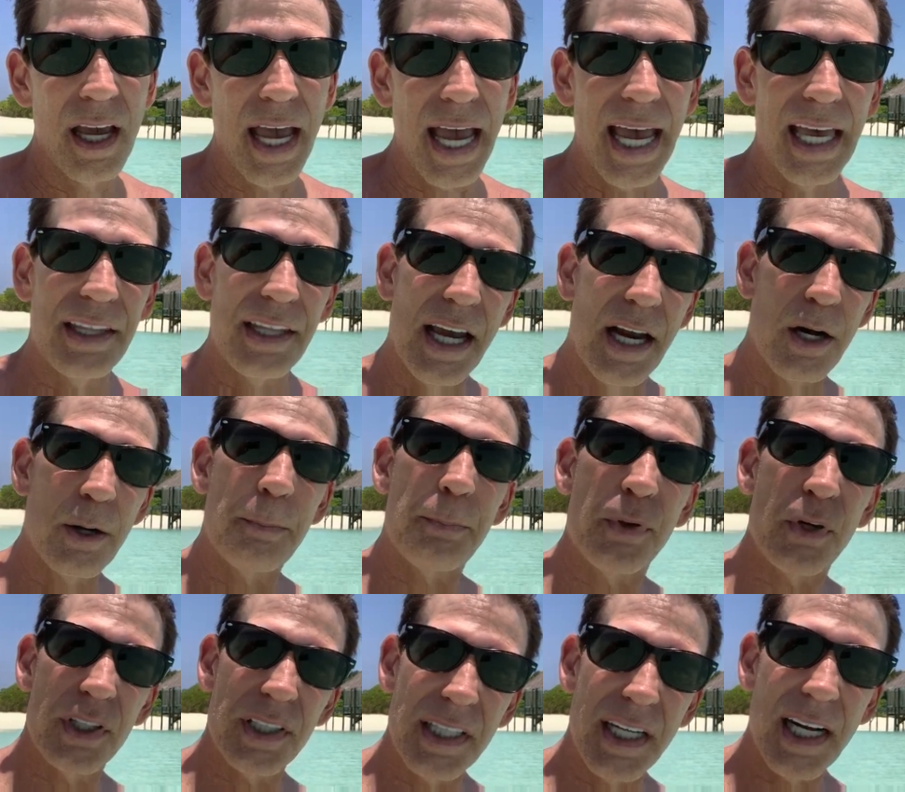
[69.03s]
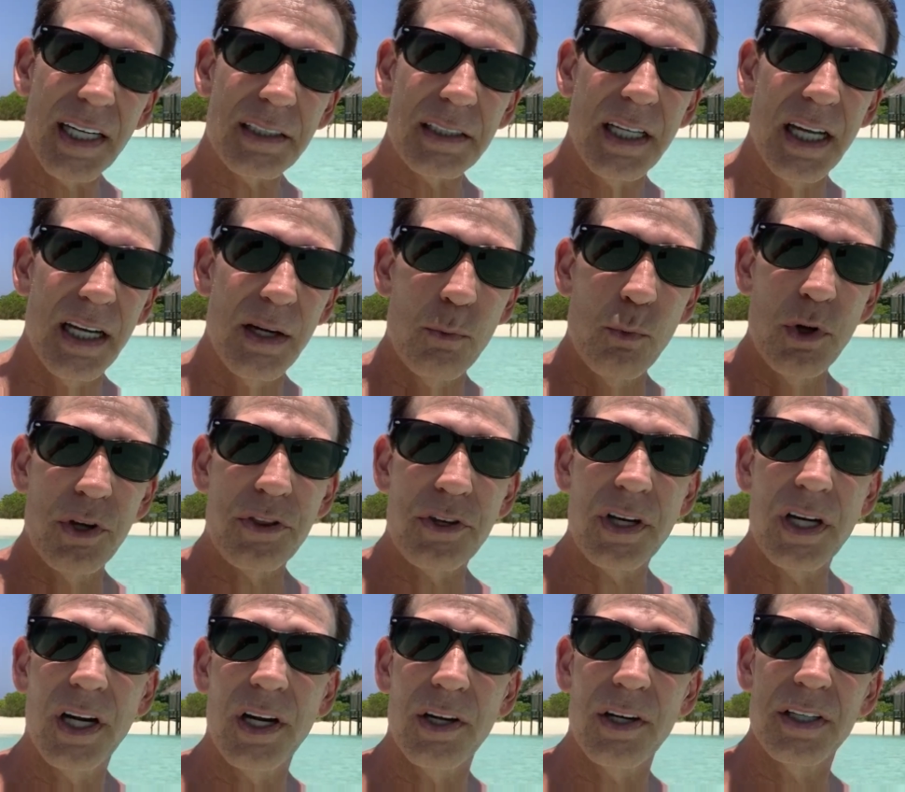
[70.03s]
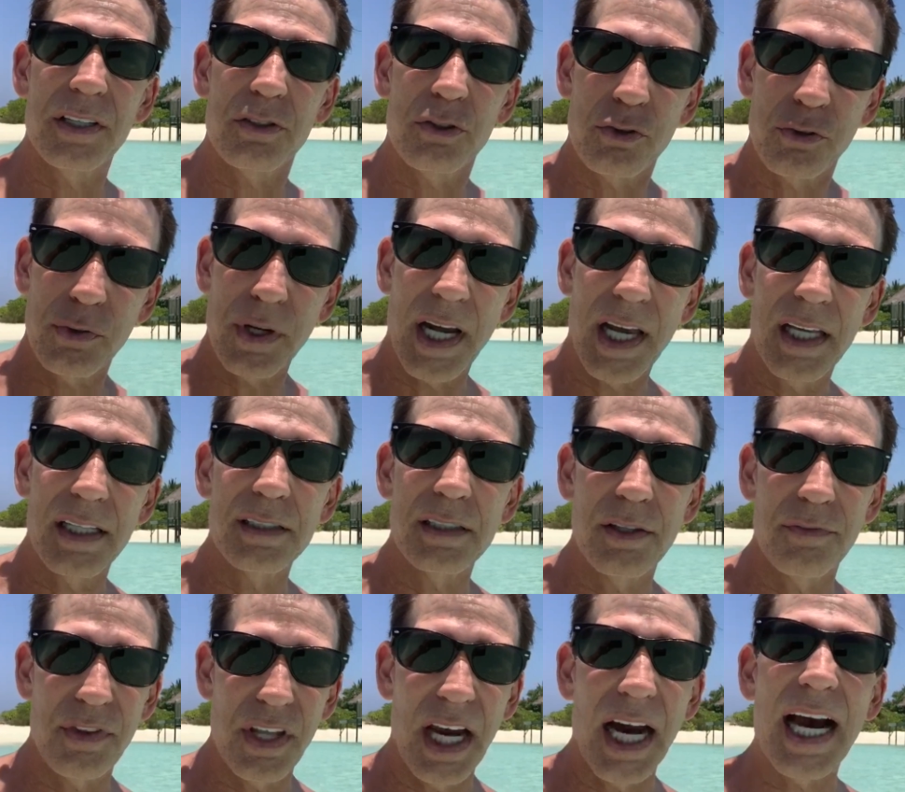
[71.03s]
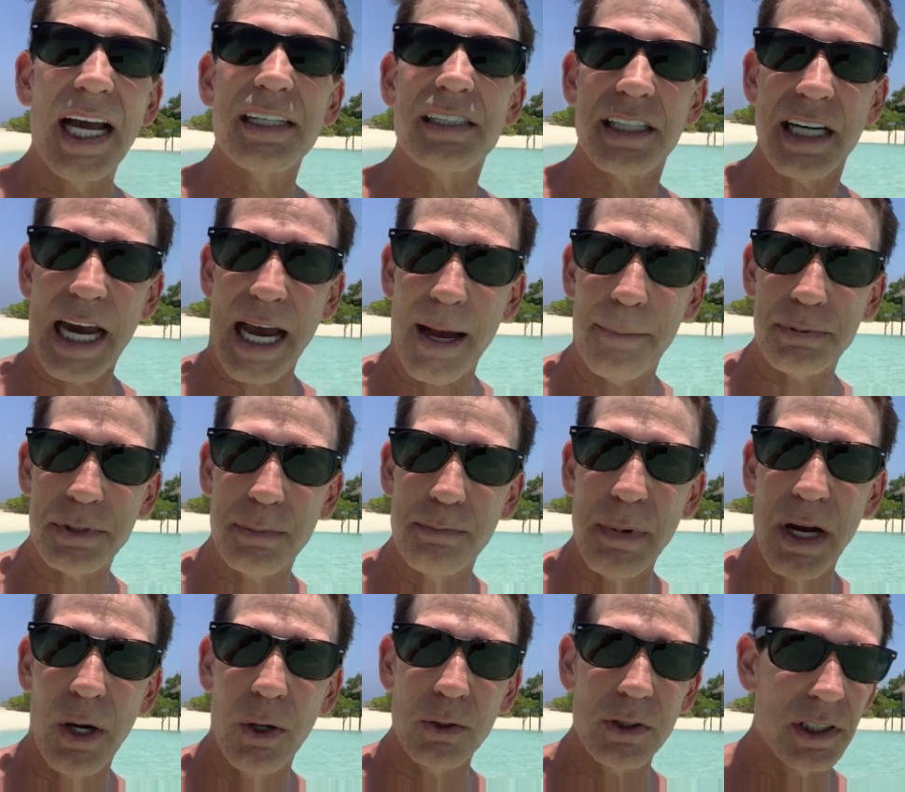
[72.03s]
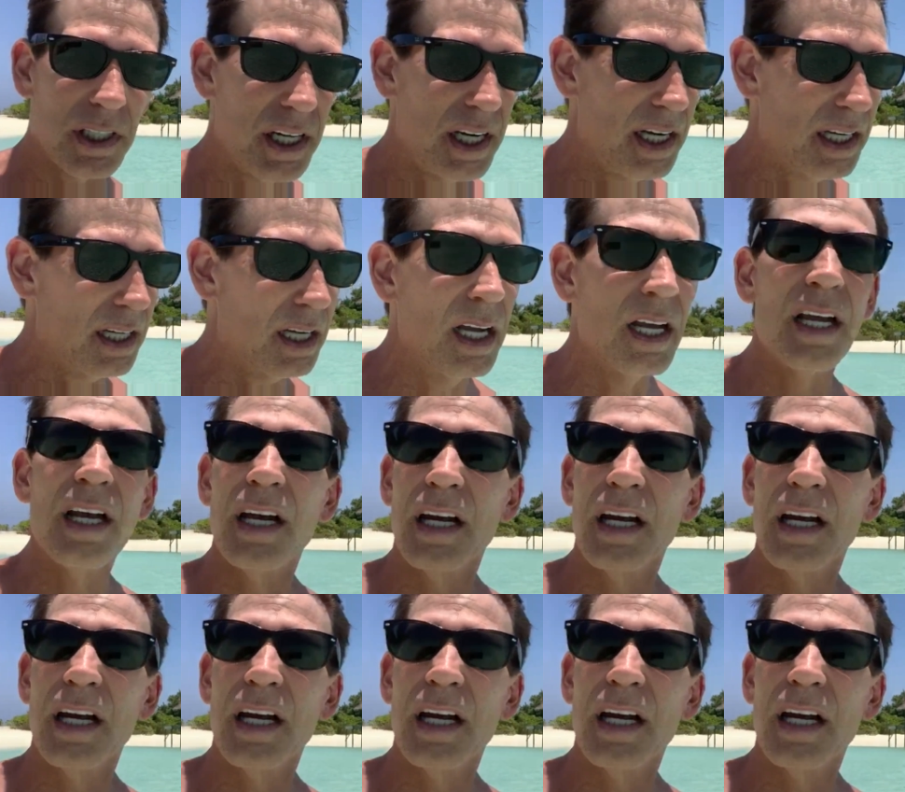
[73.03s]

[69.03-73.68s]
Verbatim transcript: And they're predicting with current trends of the ice caps melting,